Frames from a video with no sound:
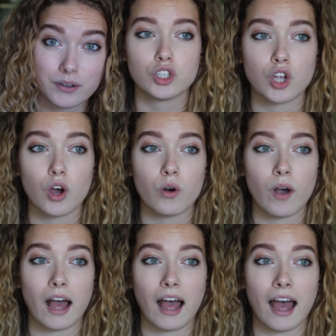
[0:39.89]

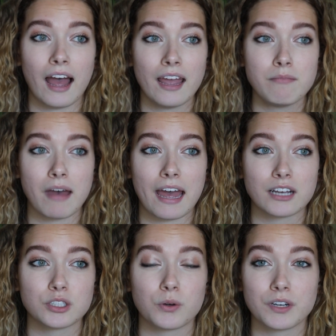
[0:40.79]
So I'm
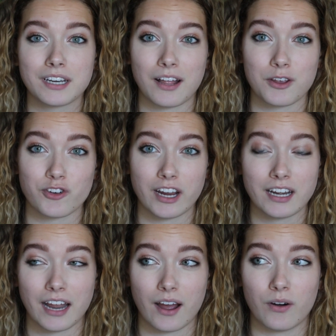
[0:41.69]
actually going to tell you right
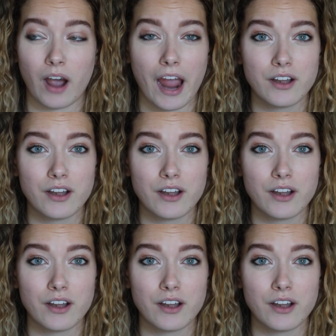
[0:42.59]
now,